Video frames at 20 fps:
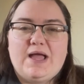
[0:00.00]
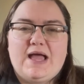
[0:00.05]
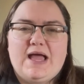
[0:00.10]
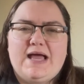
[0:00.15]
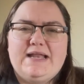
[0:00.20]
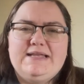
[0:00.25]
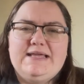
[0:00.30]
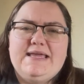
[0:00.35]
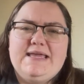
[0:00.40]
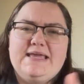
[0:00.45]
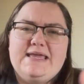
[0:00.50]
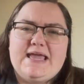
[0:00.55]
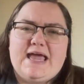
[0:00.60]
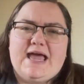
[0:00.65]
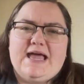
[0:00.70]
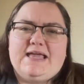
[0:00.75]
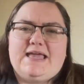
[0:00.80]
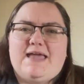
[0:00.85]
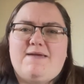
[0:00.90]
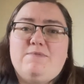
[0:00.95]
And he
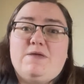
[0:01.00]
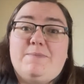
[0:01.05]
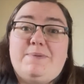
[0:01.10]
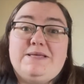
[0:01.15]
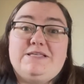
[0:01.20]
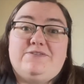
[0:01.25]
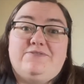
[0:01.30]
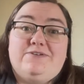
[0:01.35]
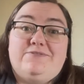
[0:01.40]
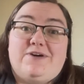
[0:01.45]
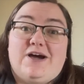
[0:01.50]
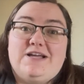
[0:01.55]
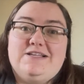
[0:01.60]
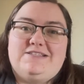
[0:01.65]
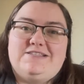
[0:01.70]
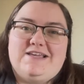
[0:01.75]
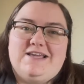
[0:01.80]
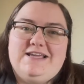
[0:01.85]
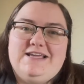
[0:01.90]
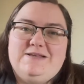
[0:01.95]
gave me a piece of advice
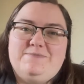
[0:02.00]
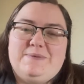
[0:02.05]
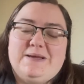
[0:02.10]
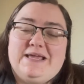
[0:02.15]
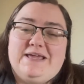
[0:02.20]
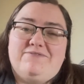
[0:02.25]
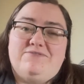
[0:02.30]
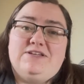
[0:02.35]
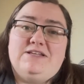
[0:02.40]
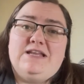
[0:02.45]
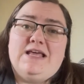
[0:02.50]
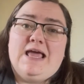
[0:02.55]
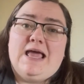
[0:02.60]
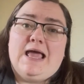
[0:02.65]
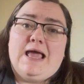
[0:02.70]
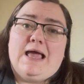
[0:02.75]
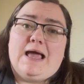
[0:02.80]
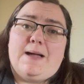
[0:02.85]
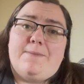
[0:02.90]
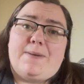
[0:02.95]
that he'd been given
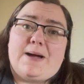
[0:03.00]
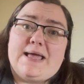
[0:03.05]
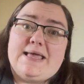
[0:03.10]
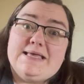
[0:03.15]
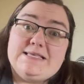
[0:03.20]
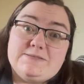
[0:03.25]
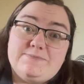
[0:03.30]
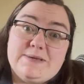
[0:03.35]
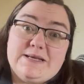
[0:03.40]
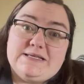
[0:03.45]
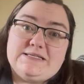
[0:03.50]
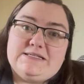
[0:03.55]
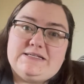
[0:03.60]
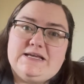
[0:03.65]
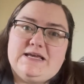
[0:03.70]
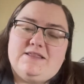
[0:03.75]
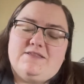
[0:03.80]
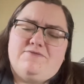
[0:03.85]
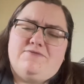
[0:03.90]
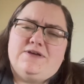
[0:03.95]
by his
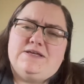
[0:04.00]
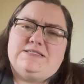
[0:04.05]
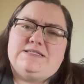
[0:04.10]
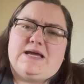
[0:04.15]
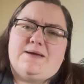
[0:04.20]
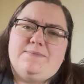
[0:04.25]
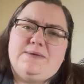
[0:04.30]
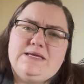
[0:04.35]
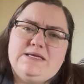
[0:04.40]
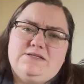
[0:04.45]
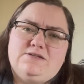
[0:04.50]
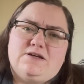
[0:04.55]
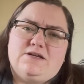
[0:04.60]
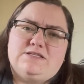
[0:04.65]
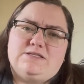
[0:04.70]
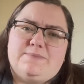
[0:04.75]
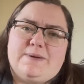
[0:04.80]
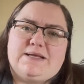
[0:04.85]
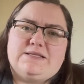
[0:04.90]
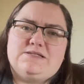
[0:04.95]
minister the first time he took a
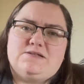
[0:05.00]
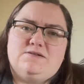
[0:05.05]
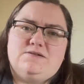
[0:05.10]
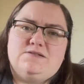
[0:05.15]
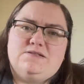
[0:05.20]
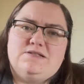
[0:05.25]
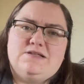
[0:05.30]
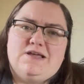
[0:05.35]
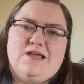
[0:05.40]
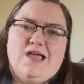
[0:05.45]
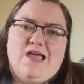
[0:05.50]
sabbatical,